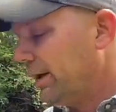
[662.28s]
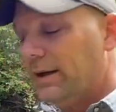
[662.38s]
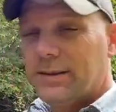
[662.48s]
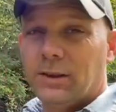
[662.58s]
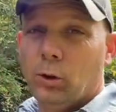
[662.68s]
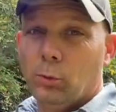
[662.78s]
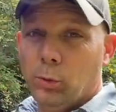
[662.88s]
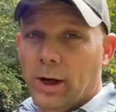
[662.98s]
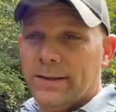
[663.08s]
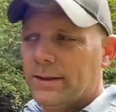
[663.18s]
it's a little
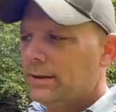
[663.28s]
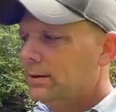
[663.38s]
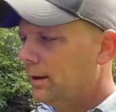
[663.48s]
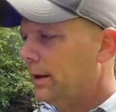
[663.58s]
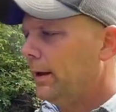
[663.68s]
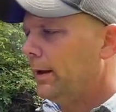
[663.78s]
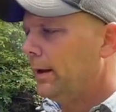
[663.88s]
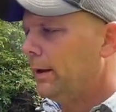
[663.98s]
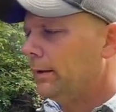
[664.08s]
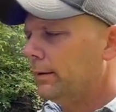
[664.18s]
pricey, and